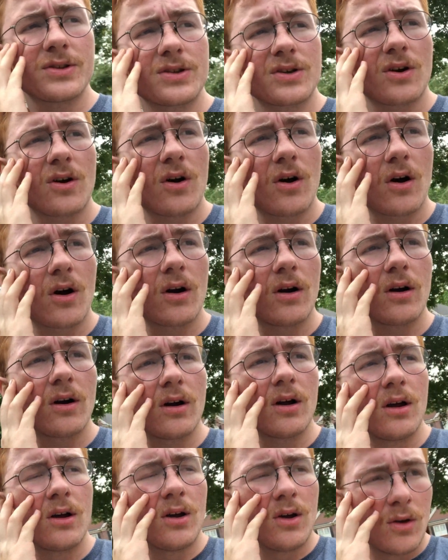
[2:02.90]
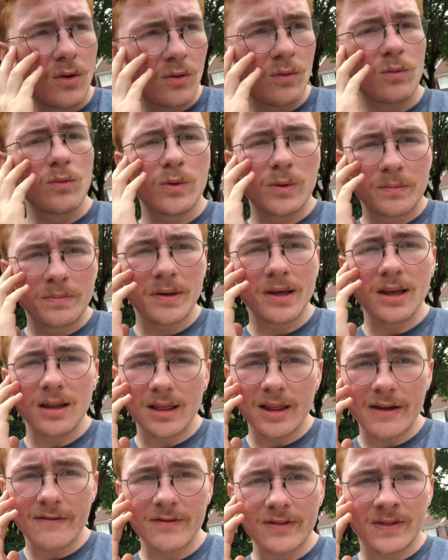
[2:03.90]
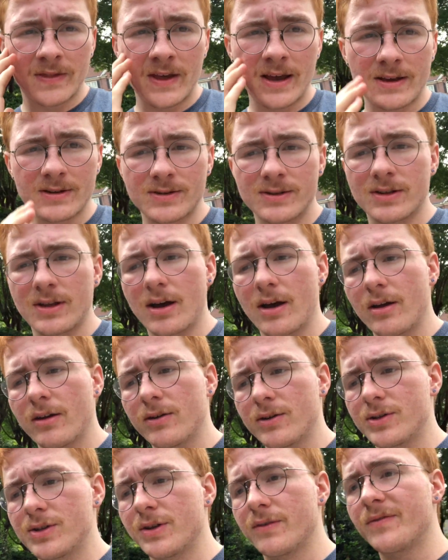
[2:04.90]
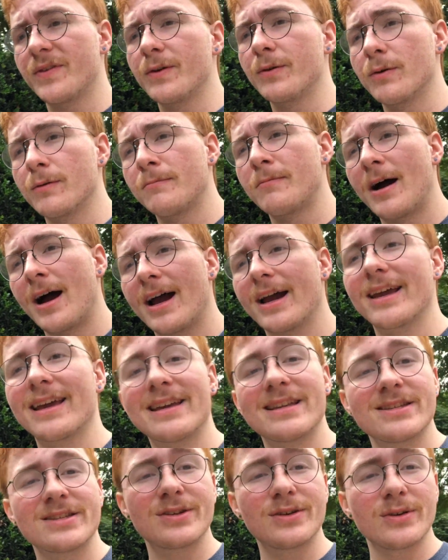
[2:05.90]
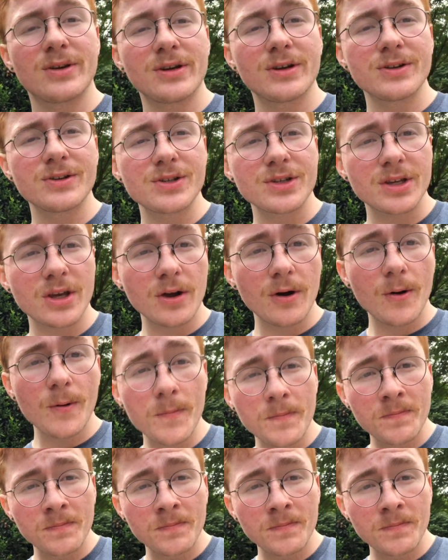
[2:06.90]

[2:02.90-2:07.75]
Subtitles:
car would be $11,000 if you were buying it 2 years ago.